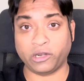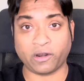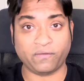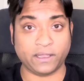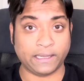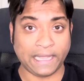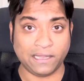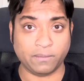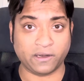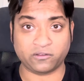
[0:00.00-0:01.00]
graphical
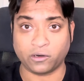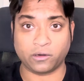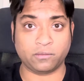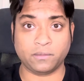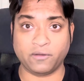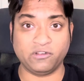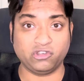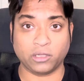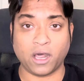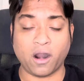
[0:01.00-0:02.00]
elements or
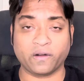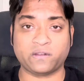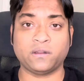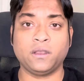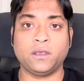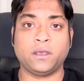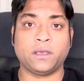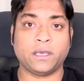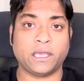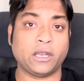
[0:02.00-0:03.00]
visual arts.
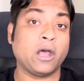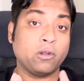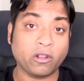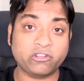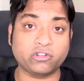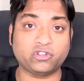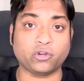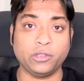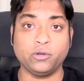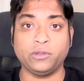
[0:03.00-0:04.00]
And I'll also
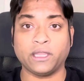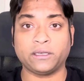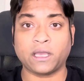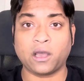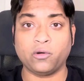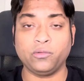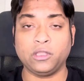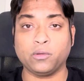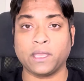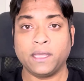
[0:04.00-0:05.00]
show you that how
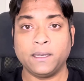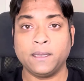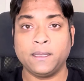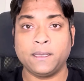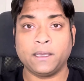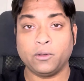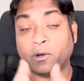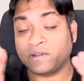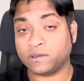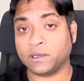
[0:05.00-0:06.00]
you can,
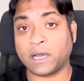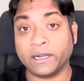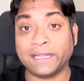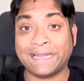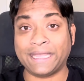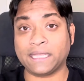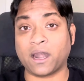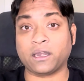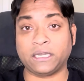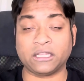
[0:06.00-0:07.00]
what's the underlying
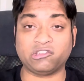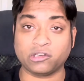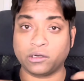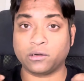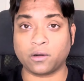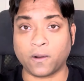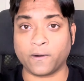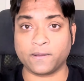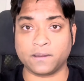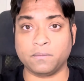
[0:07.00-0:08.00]
architecture
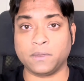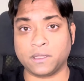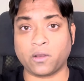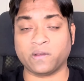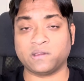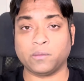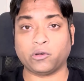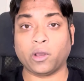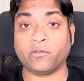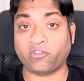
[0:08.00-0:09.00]
or the concept
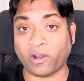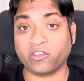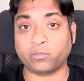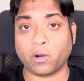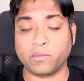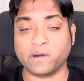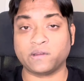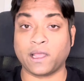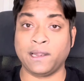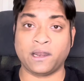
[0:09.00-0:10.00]
of
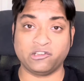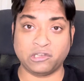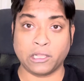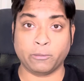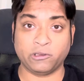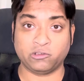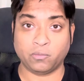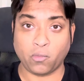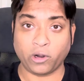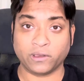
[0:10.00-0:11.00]
transformers and large
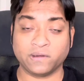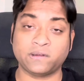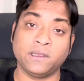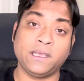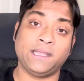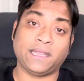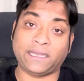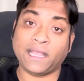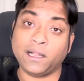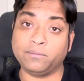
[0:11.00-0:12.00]
language models that
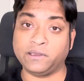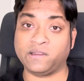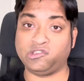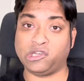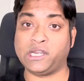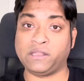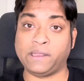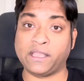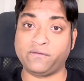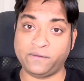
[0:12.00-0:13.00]
help this generative
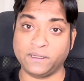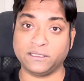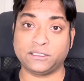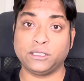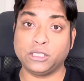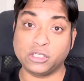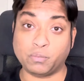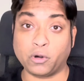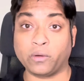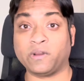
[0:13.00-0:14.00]
AI field to
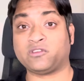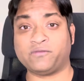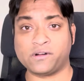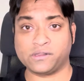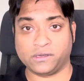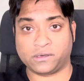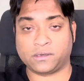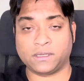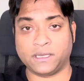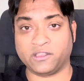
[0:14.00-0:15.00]
progress further,
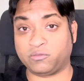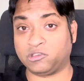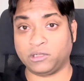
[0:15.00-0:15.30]
especially